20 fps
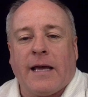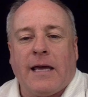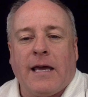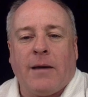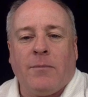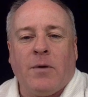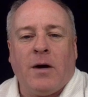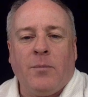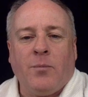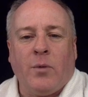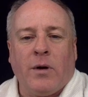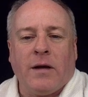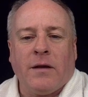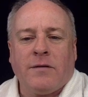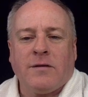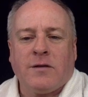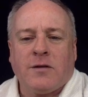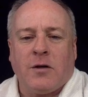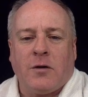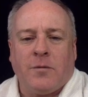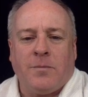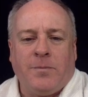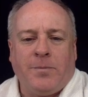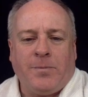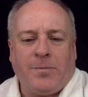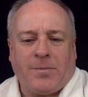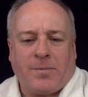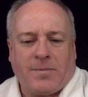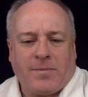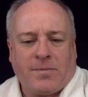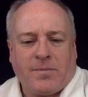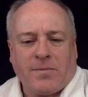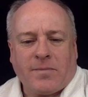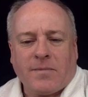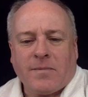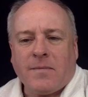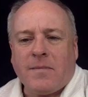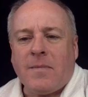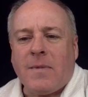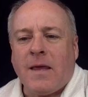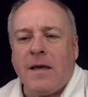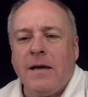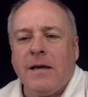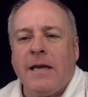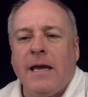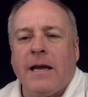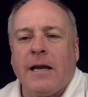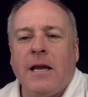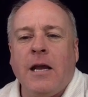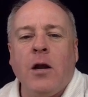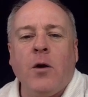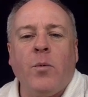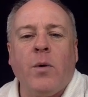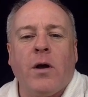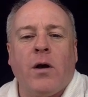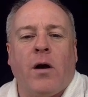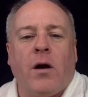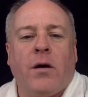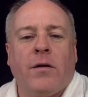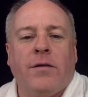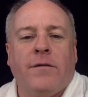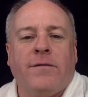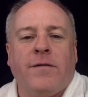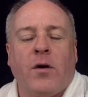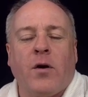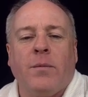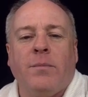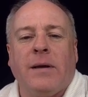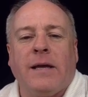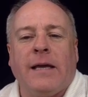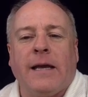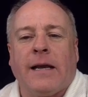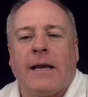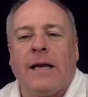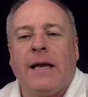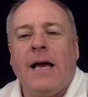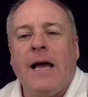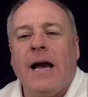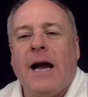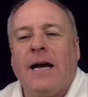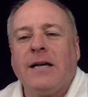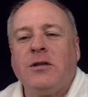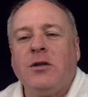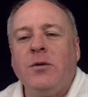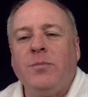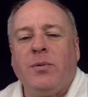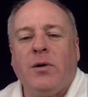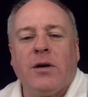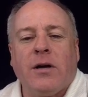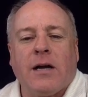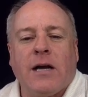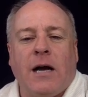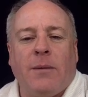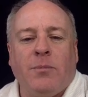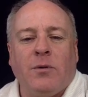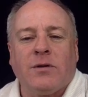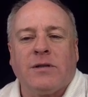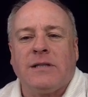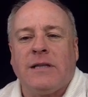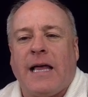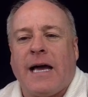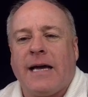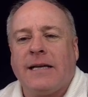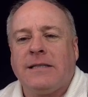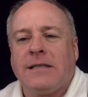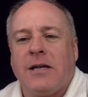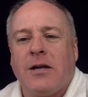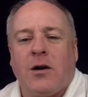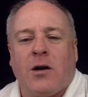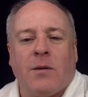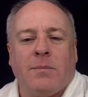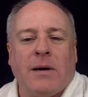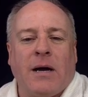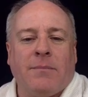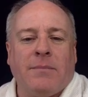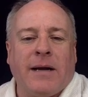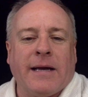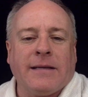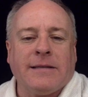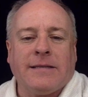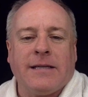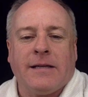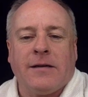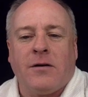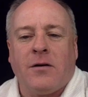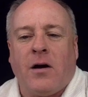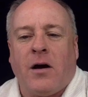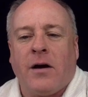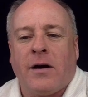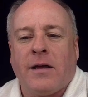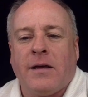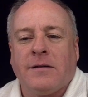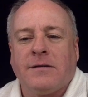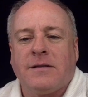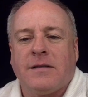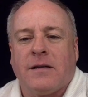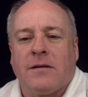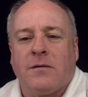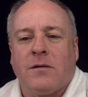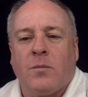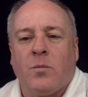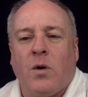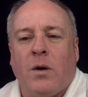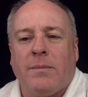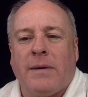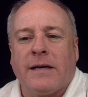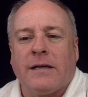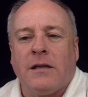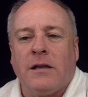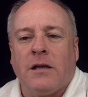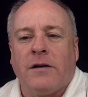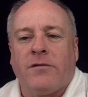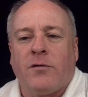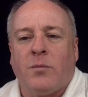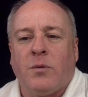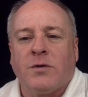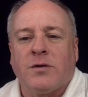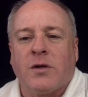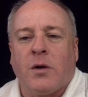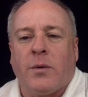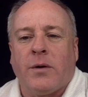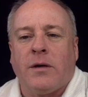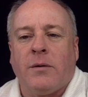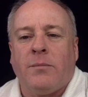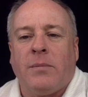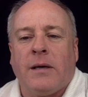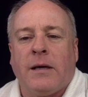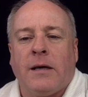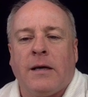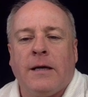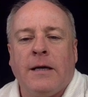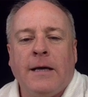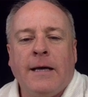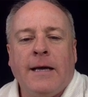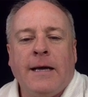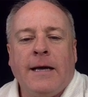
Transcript: came up with. So again, here we are in the very beginning. I do put a couple slides in here about my intended audience and what my deliverable is going to be.